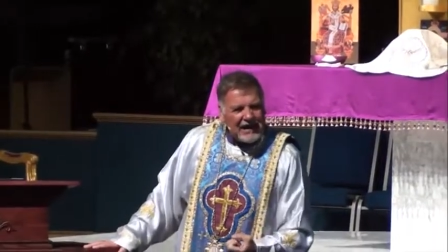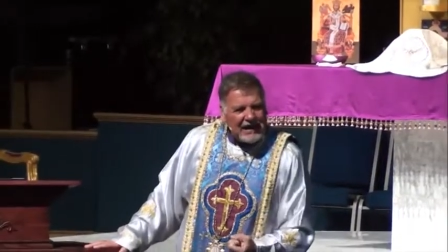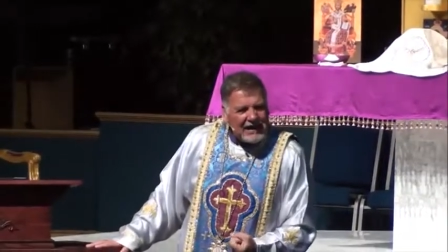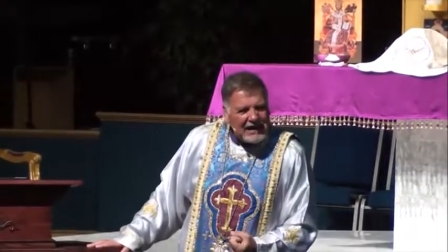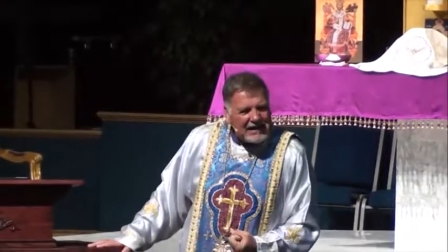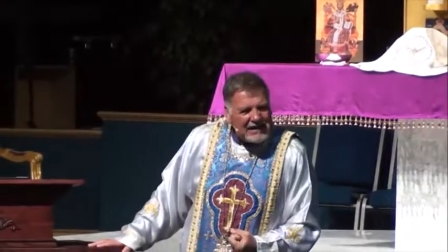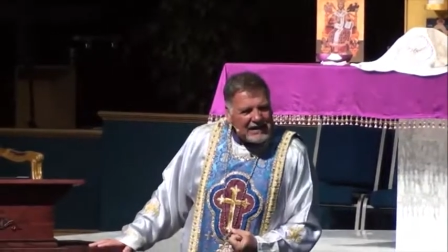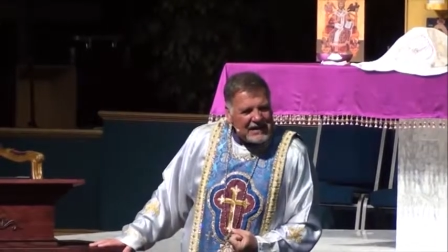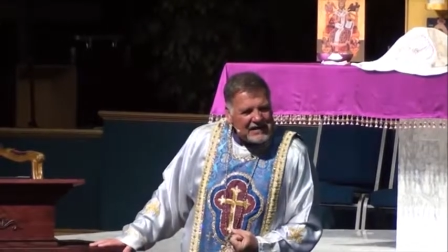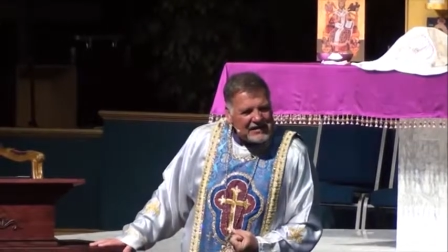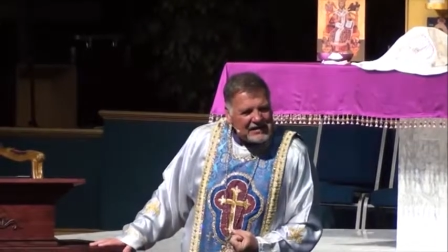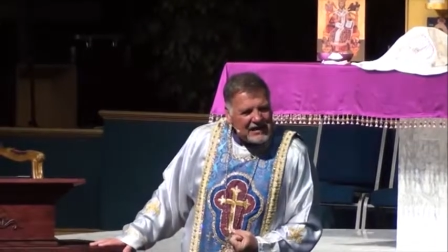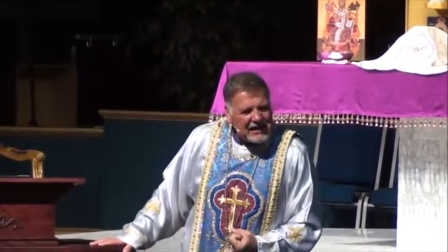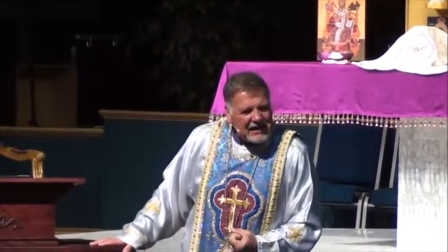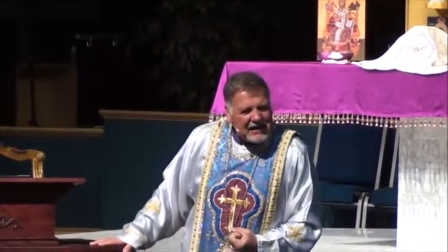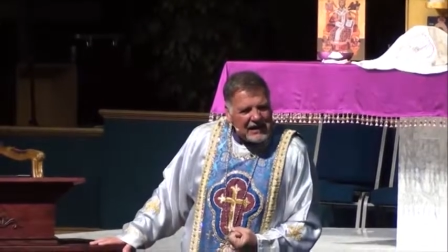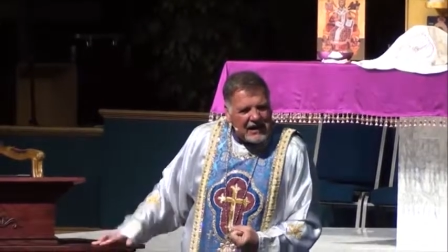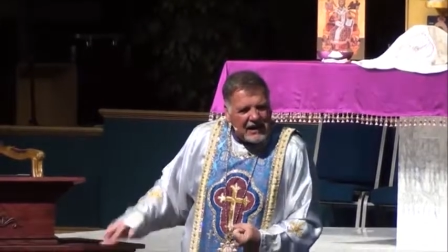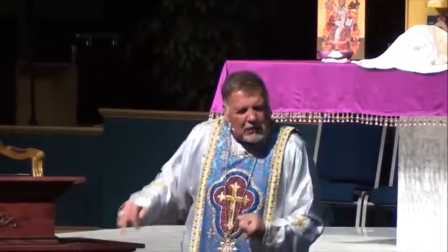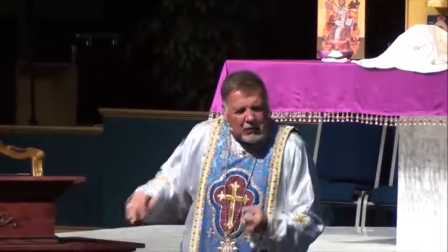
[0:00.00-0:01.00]

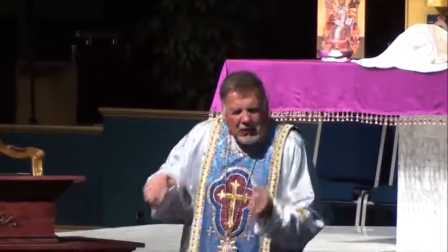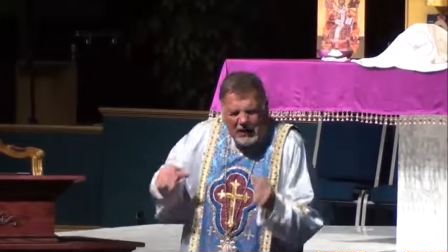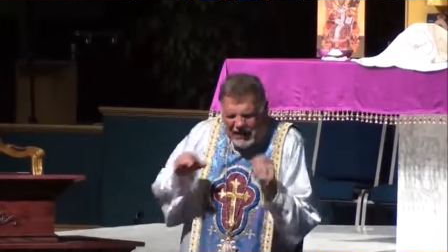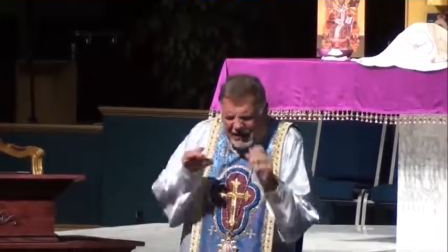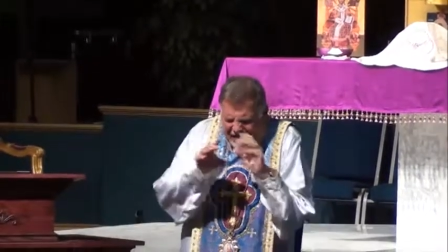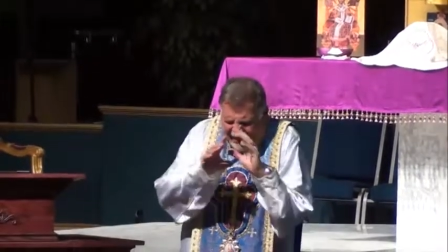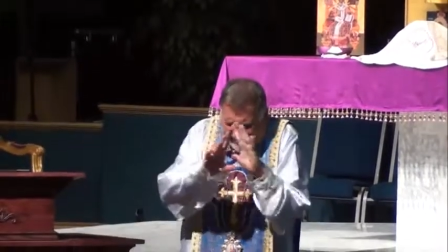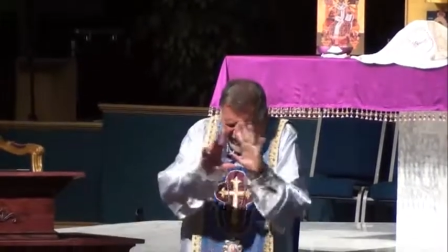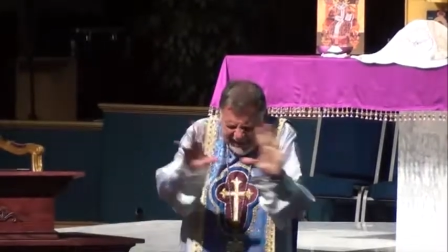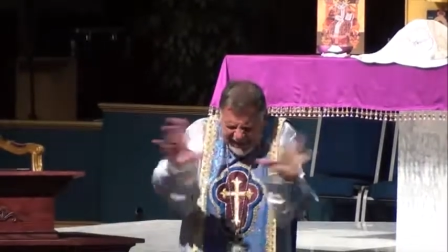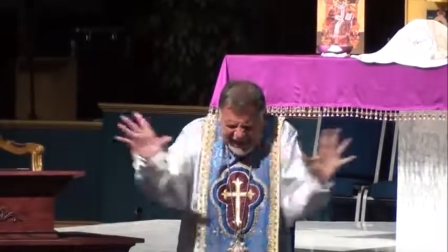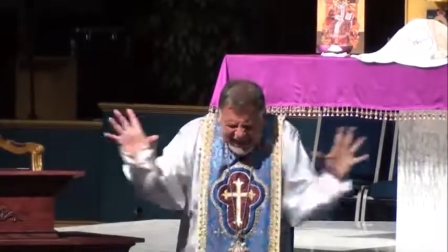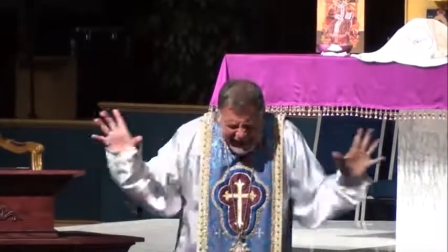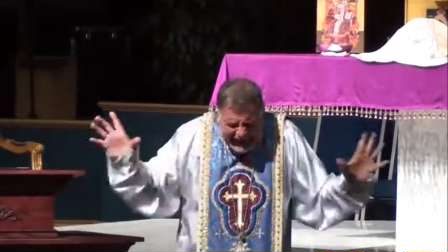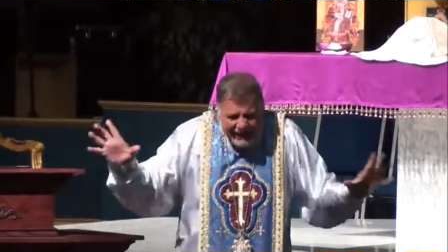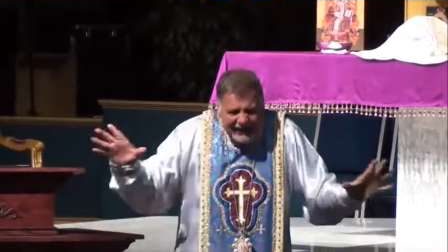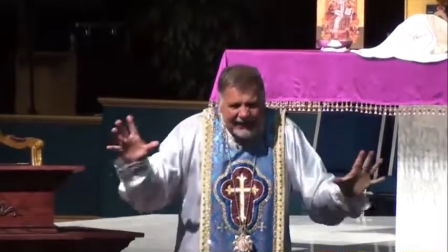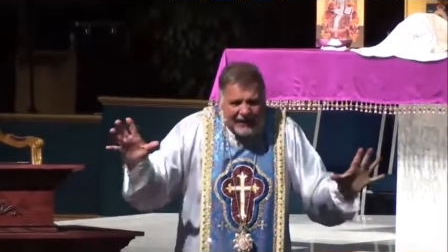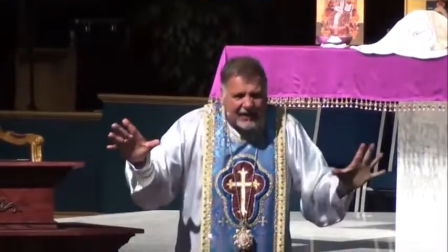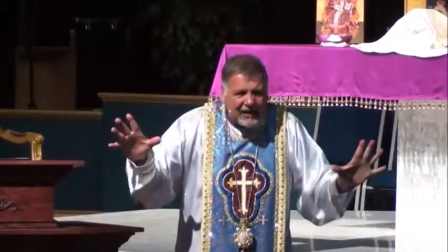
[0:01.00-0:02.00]
egotistically and we
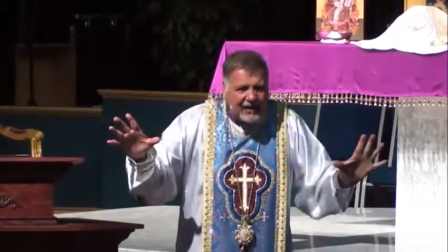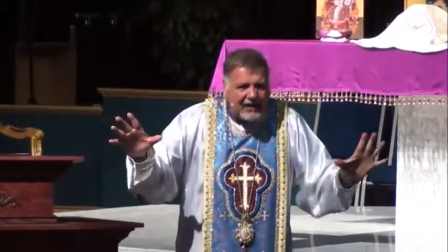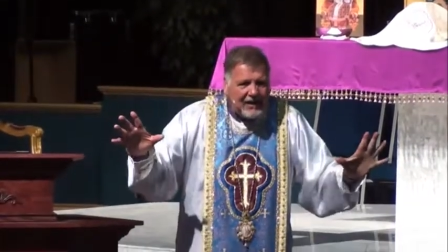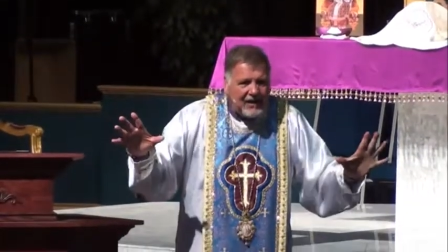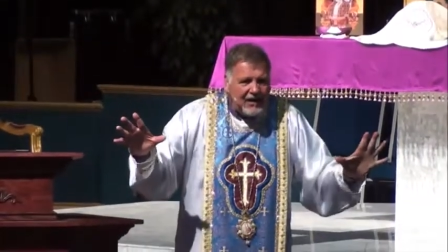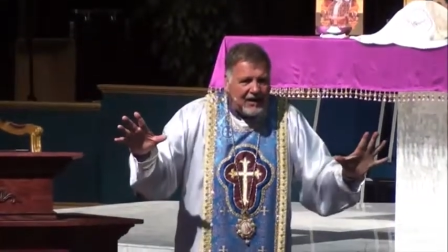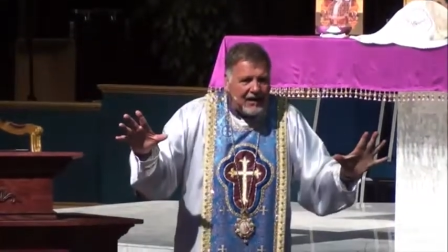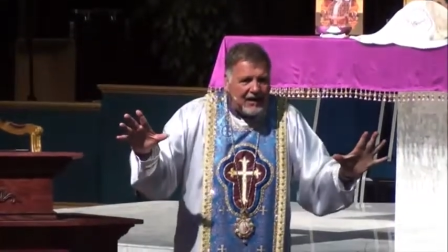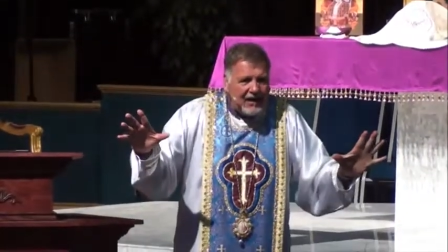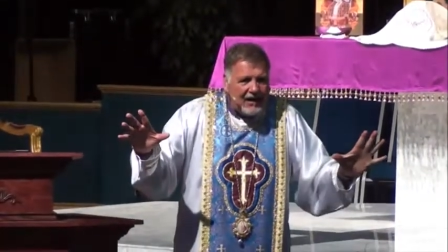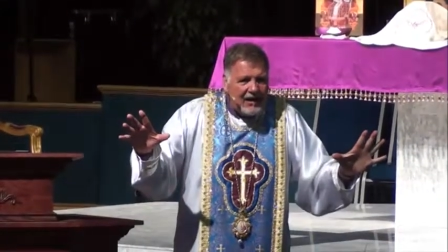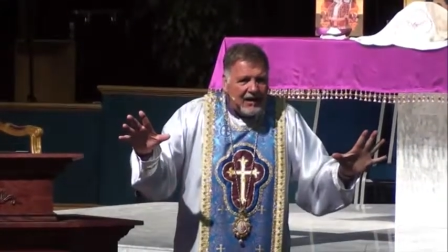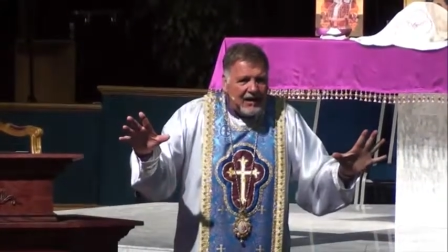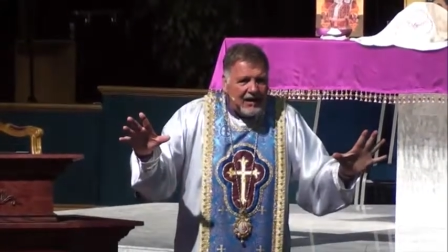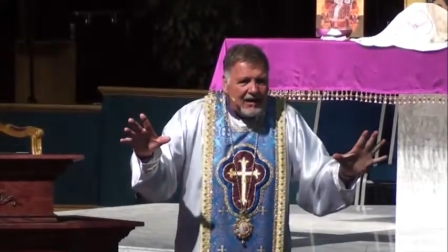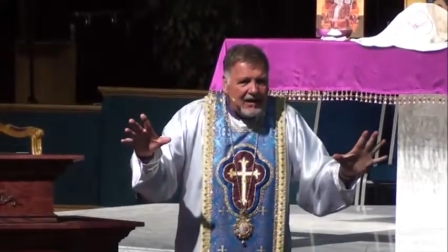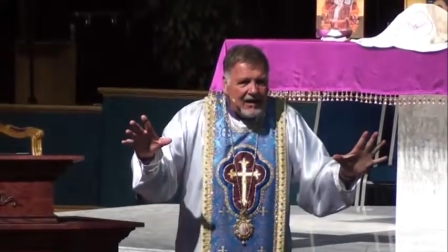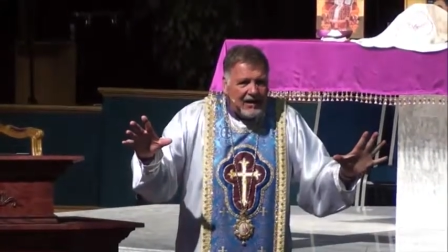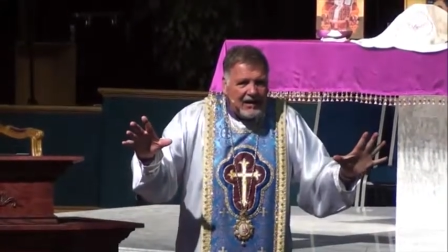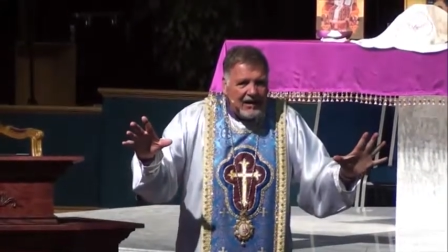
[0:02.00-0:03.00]
think
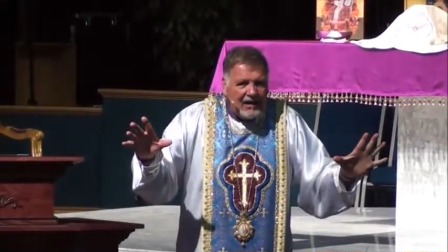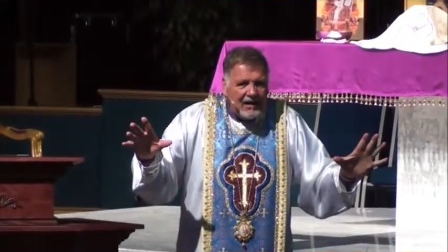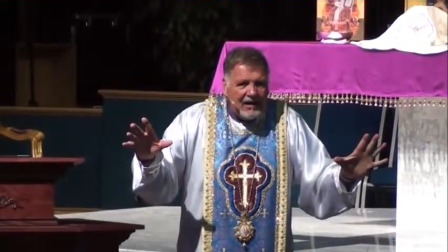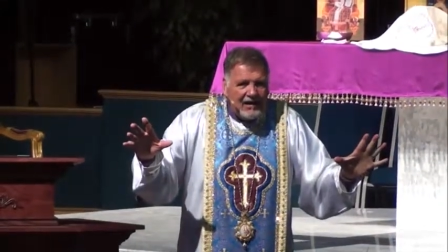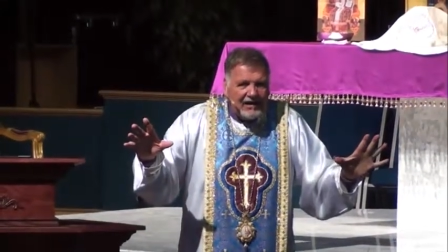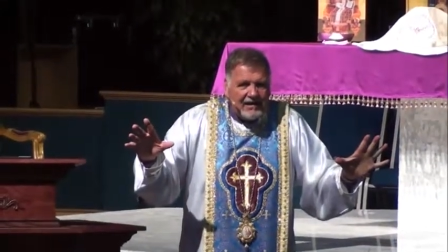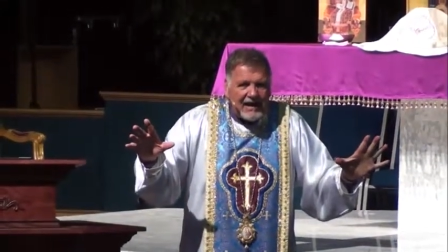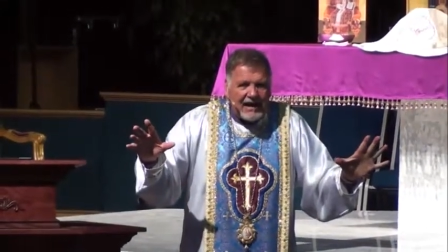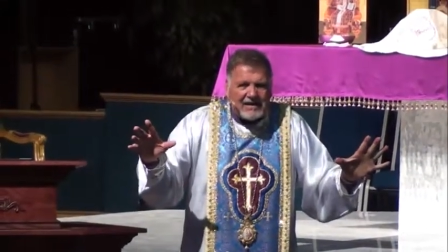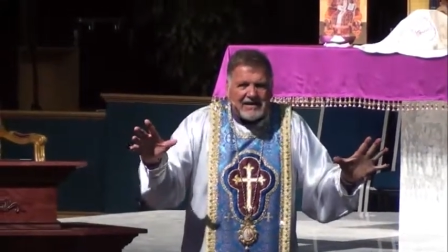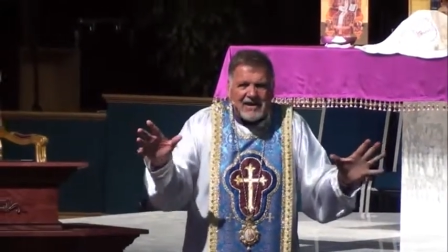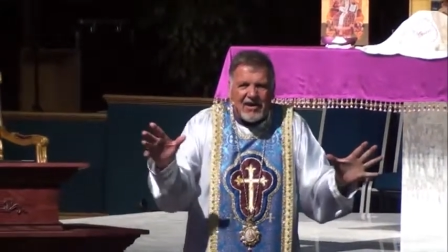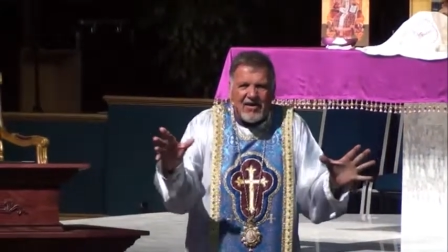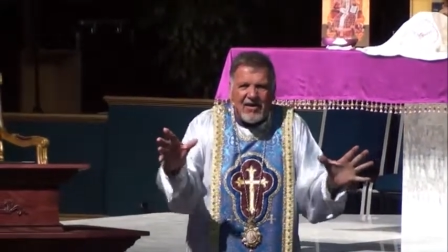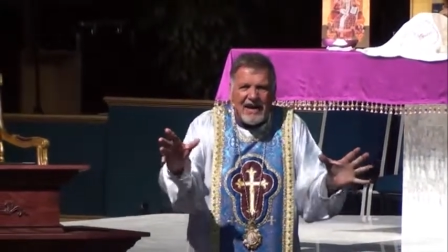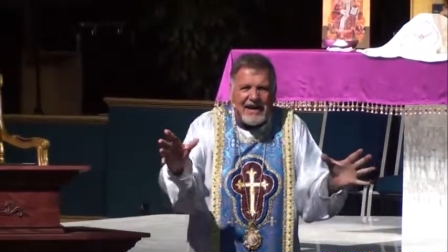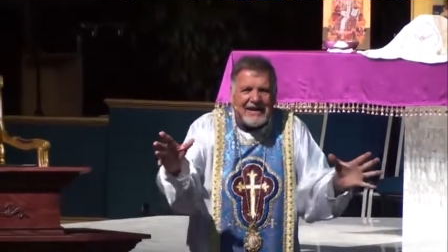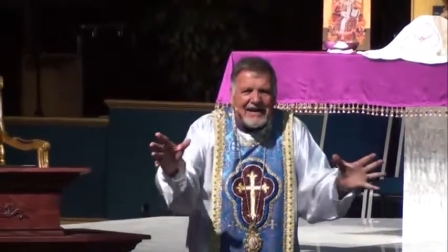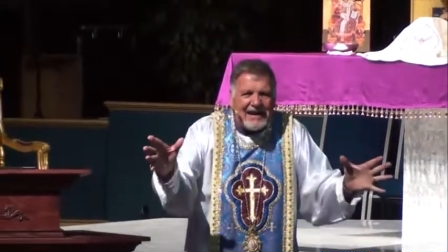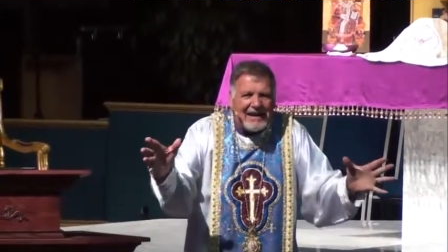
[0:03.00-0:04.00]
that's
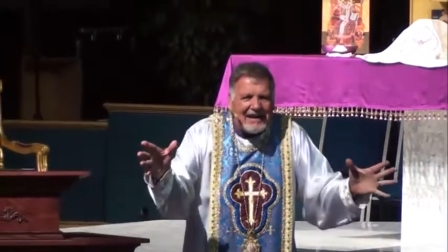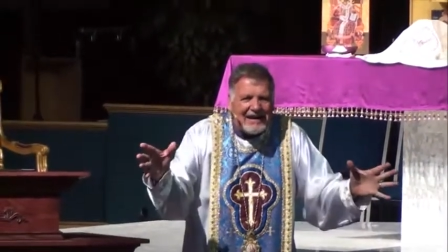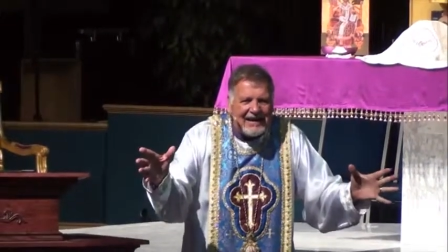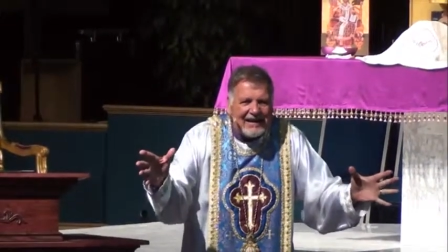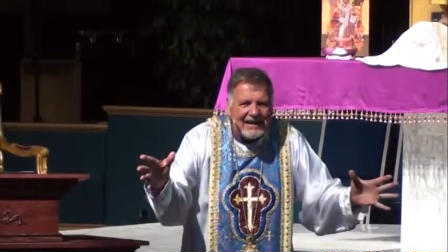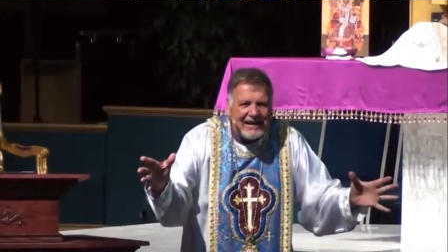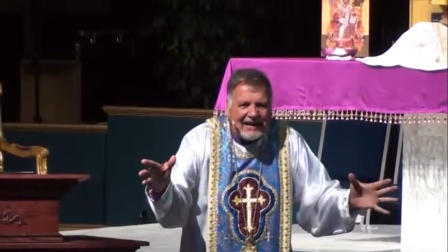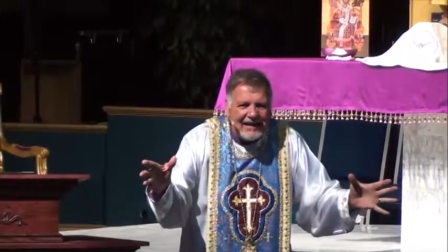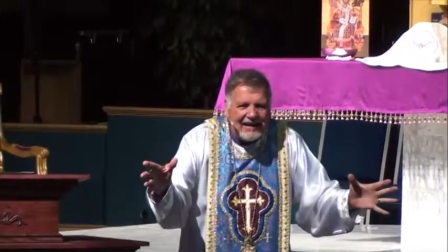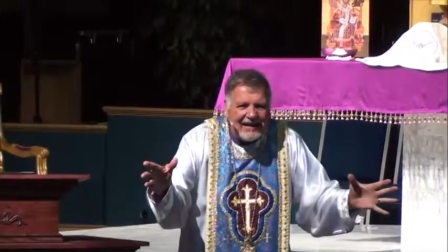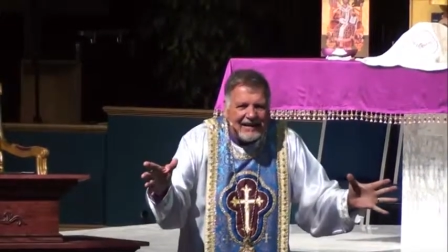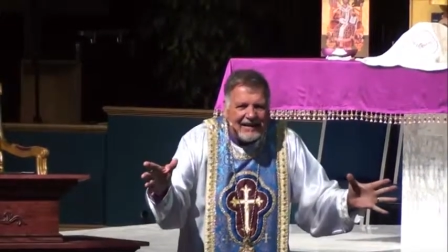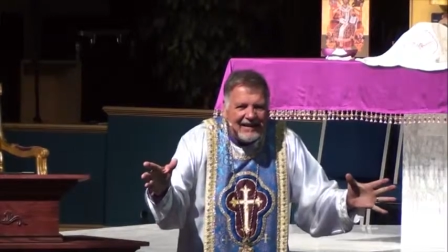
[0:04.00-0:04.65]
our identity